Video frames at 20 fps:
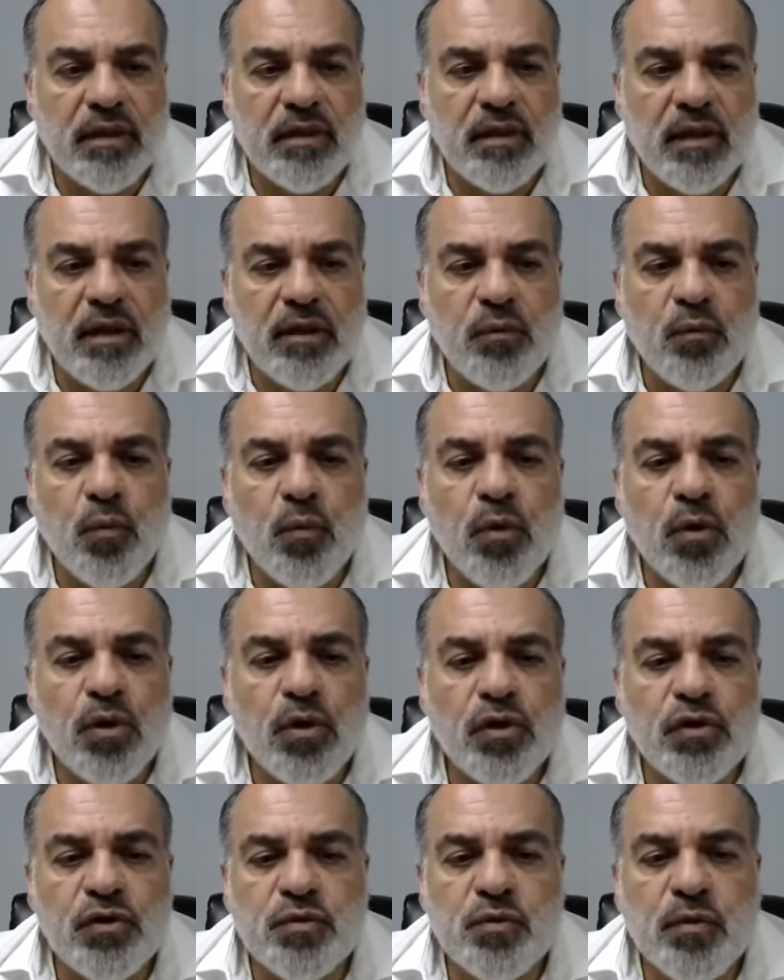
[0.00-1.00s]
in
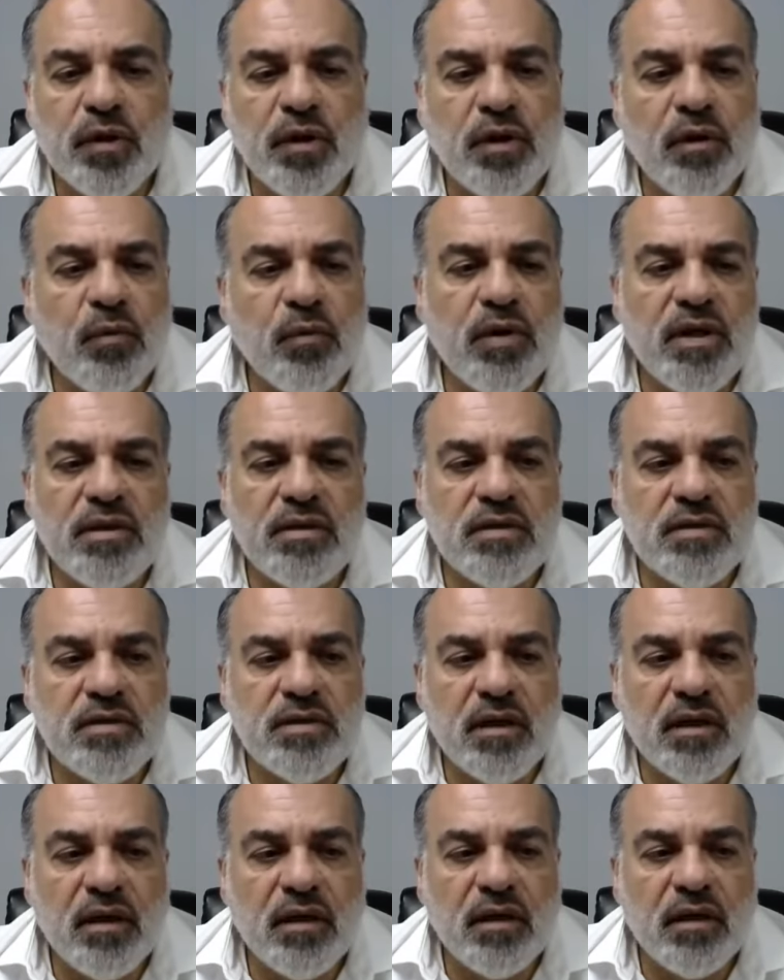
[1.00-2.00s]
wars where you're
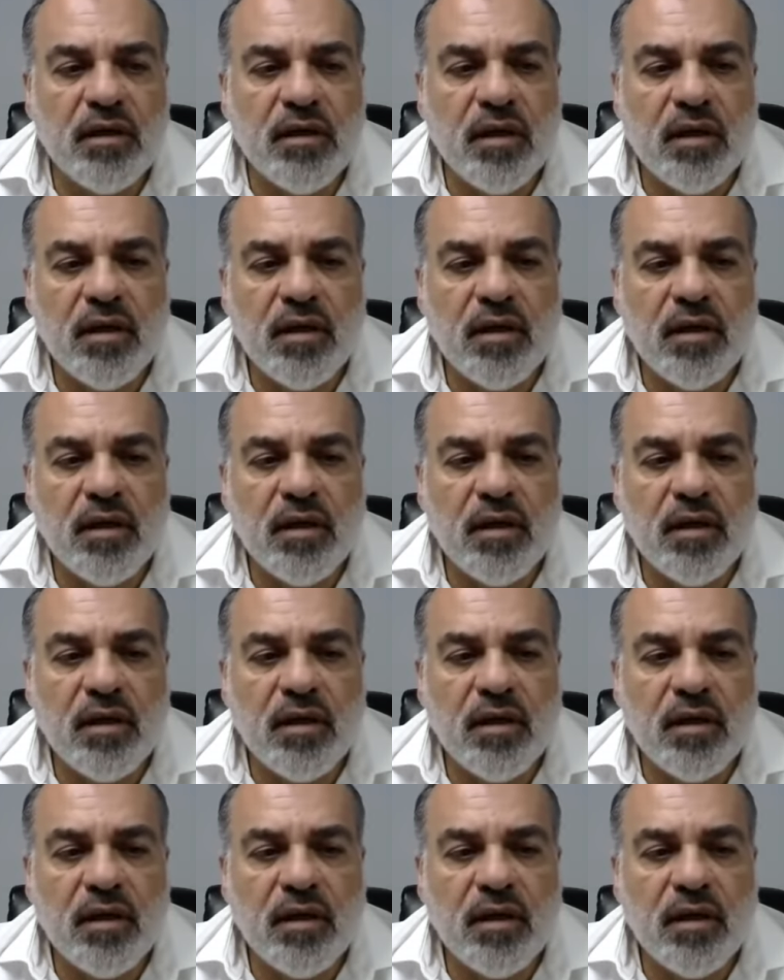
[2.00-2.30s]
witnessing,